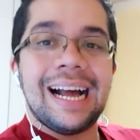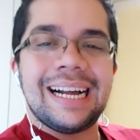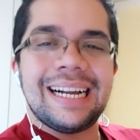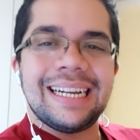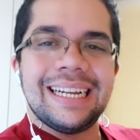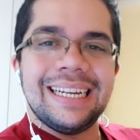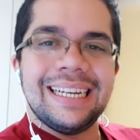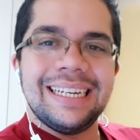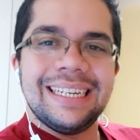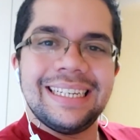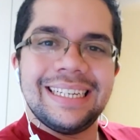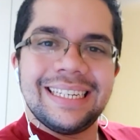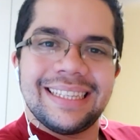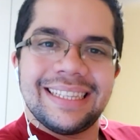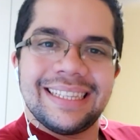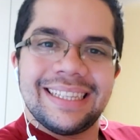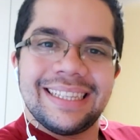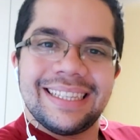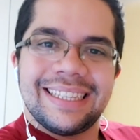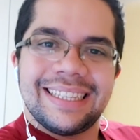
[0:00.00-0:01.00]
Hi.
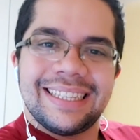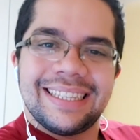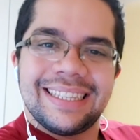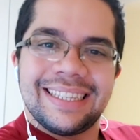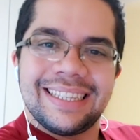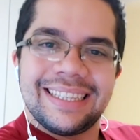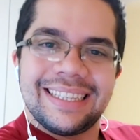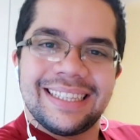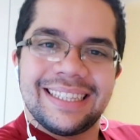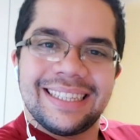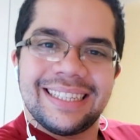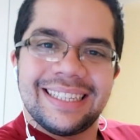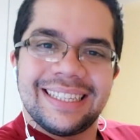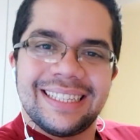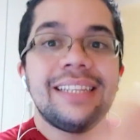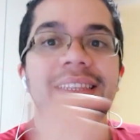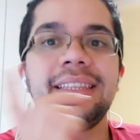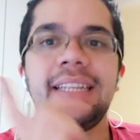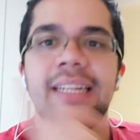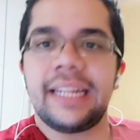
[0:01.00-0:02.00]

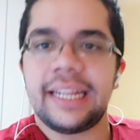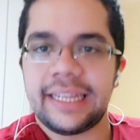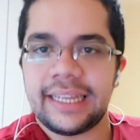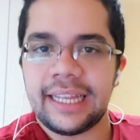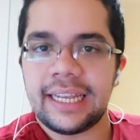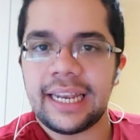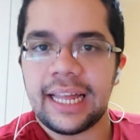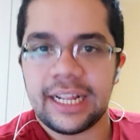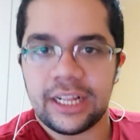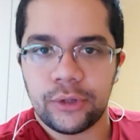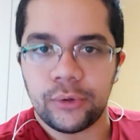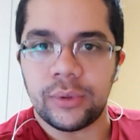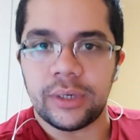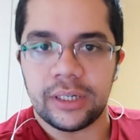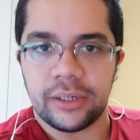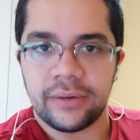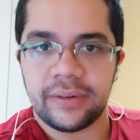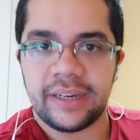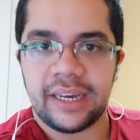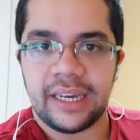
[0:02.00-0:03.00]
This is the last
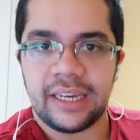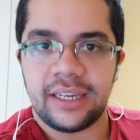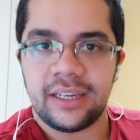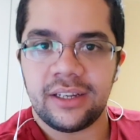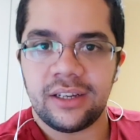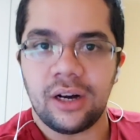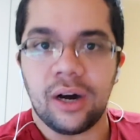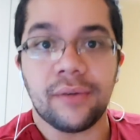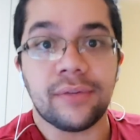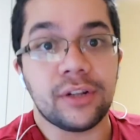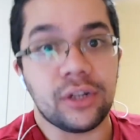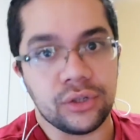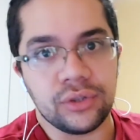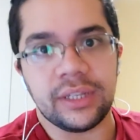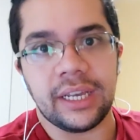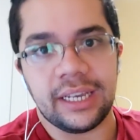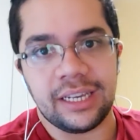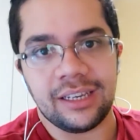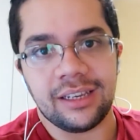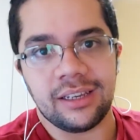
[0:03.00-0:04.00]
one, okay? Of
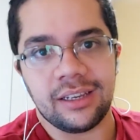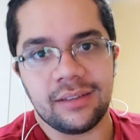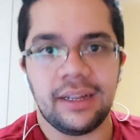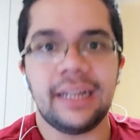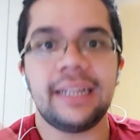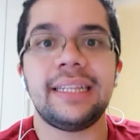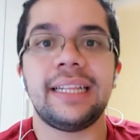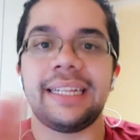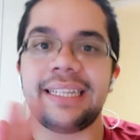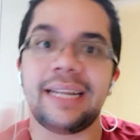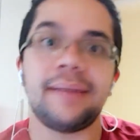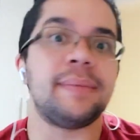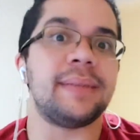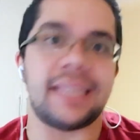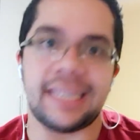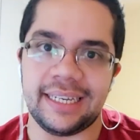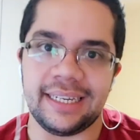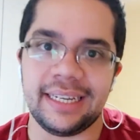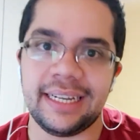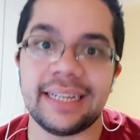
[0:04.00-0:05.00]
today. It's the same
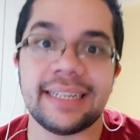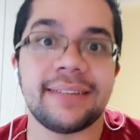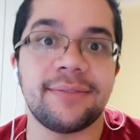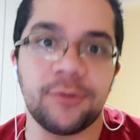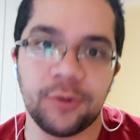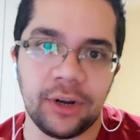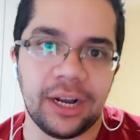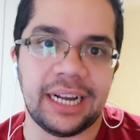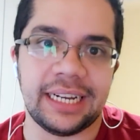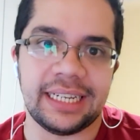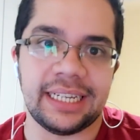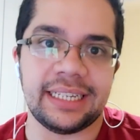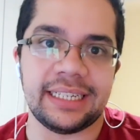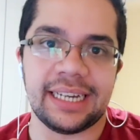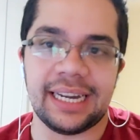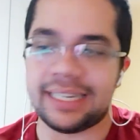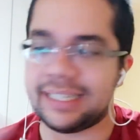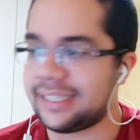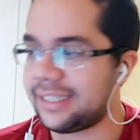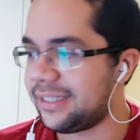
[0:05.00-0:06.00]
day. It's Friday
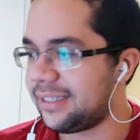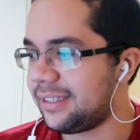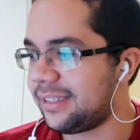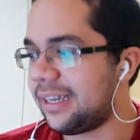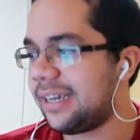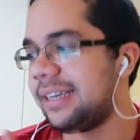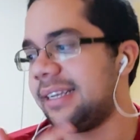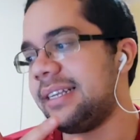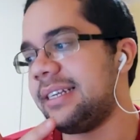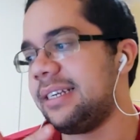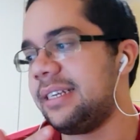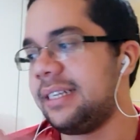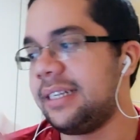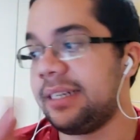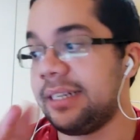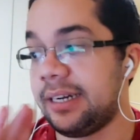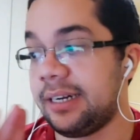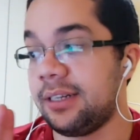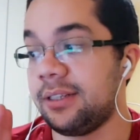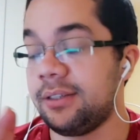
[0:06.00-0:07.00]
yet. Actually,
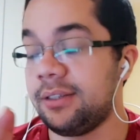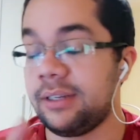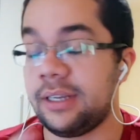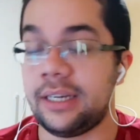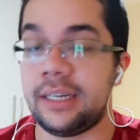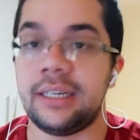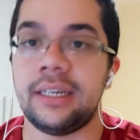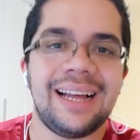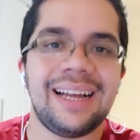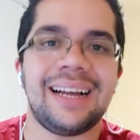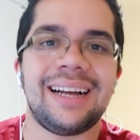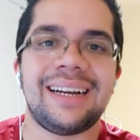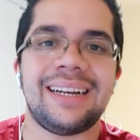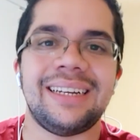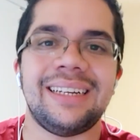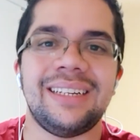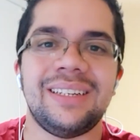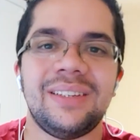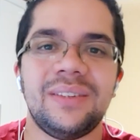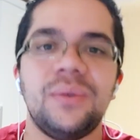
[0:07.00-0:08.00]
it's Saturday.
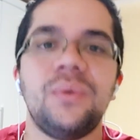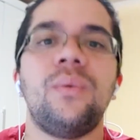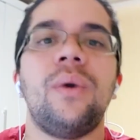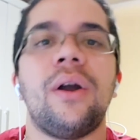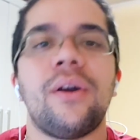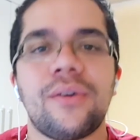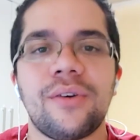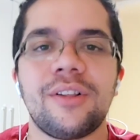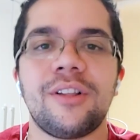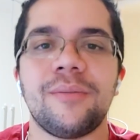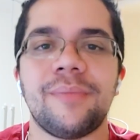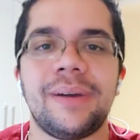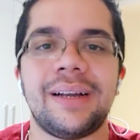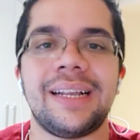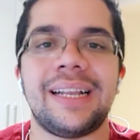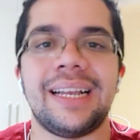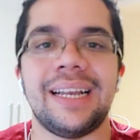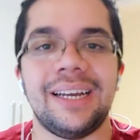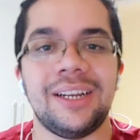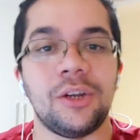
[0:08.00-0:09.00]
Hi. Welcome to my
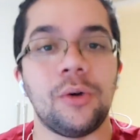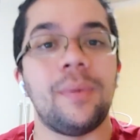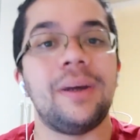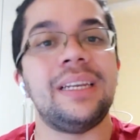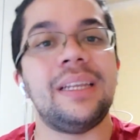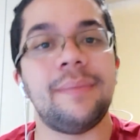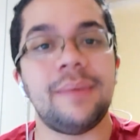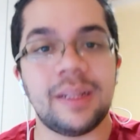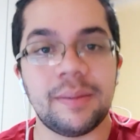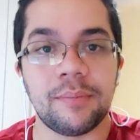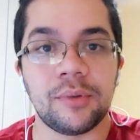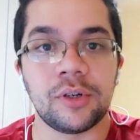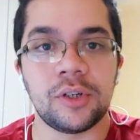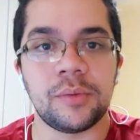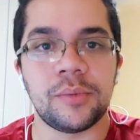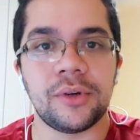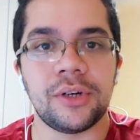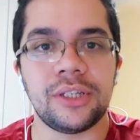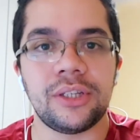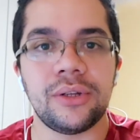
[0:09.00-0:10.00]
channel. My name is
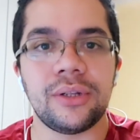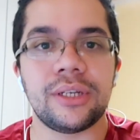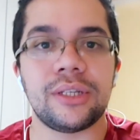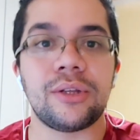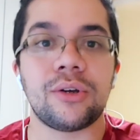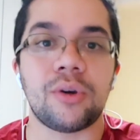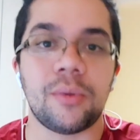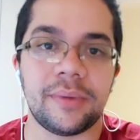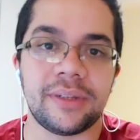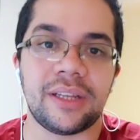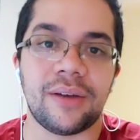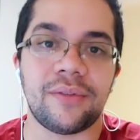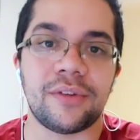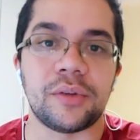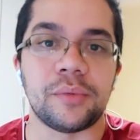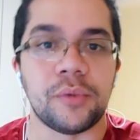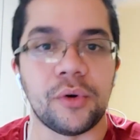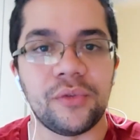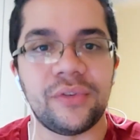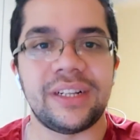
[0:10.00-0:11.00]
Bruno, Britos, the commentary
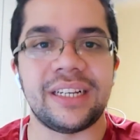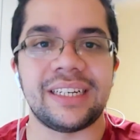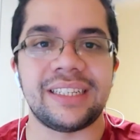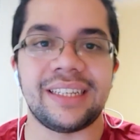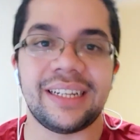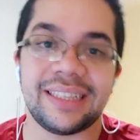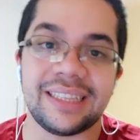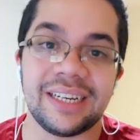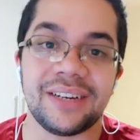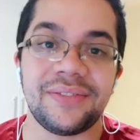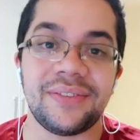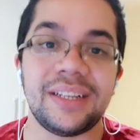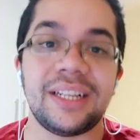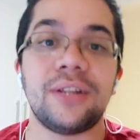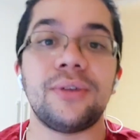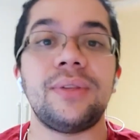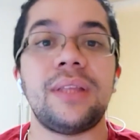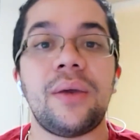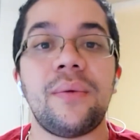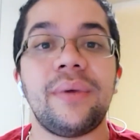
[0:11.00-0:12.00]
of movies and other stuff. And
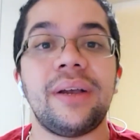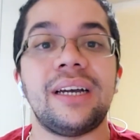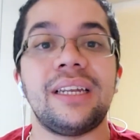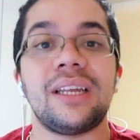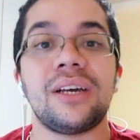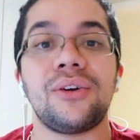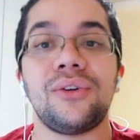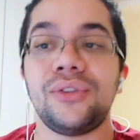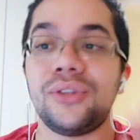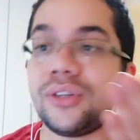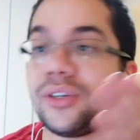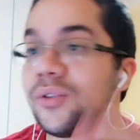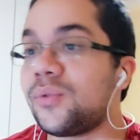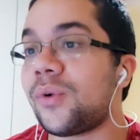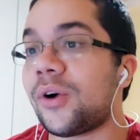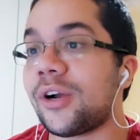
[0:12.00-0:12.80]
today, we're gonna continue